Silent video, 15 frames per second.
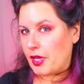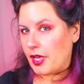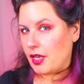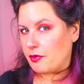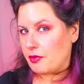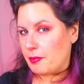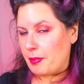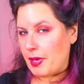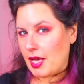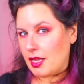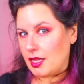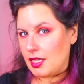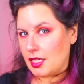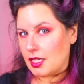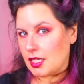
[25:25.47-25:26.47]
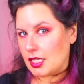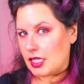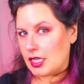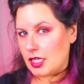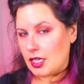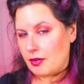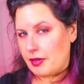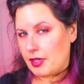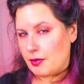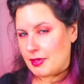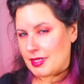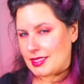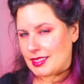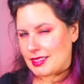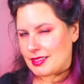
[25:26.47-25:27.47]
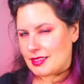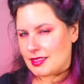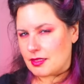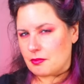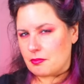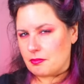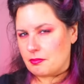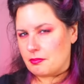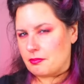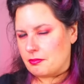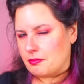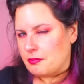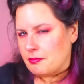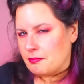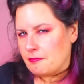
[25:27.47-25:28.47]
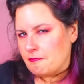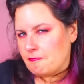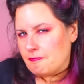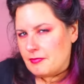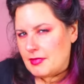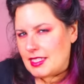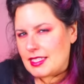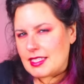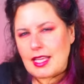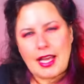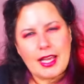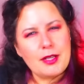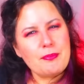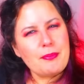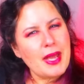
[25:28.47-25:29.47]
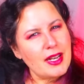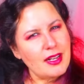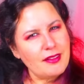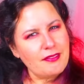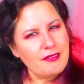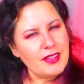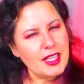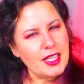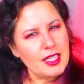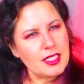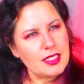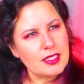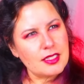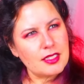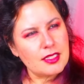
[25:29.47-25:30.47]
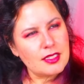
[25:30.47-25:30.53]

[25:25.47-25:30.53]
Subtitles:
and repelling Chloe was a side benefit